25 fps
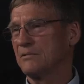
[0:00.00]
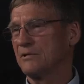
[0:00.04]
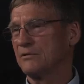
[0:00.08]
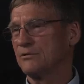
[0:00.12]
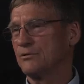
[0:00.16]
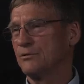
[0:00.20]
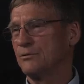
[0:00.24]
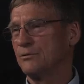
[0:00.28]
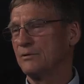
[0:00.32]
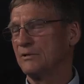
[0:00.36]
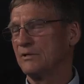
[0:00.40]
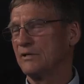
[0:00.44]

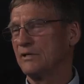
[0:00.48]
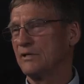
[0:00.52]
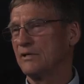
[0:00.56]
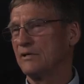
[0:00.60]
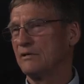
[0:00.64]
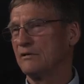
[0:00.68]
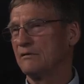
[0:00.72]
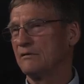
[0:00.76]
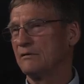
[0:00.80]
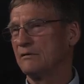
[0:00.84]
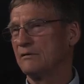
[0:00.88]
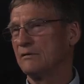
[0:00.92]
platoon
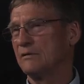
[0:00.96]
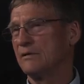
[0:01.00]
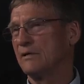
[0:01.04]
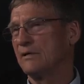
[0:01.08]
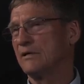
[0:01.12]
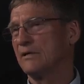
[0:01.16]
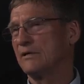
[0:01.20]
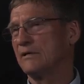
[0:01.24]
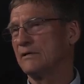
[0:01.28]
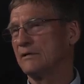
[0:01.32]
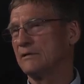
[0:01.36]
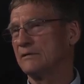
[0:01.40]
leader,
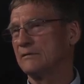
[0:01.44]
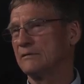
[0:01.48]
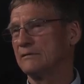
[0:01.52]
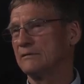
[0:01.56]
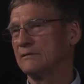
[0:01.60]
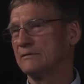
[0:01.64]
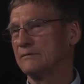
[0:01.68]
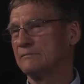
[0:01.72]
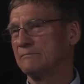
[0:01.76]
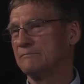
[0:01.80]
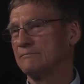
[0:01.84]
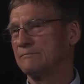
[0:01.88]
uh,
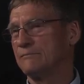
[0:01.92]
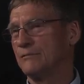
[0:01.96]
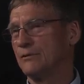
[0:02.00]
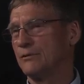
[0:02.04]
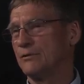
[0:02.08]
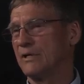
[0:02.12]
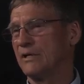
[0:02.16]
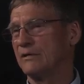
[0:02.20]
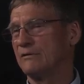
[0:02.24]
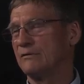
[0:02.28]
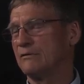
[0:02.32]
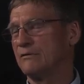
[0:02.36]

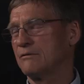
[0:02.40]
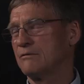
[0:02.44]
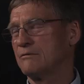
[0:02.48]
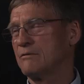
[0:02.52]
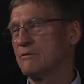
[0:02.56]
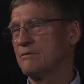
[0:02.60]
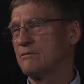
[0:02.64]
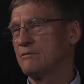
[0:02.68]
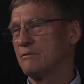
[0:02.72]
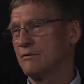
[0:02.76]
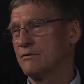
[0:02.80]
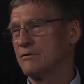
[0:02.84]
you get to,
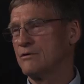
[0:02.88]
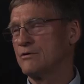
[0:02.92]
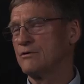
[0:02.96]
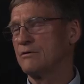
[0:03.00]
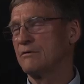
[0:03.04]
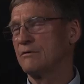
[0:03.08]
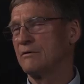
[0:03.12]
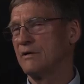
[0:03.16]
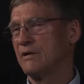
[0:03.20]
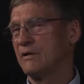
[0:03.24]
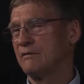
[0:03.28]
or you,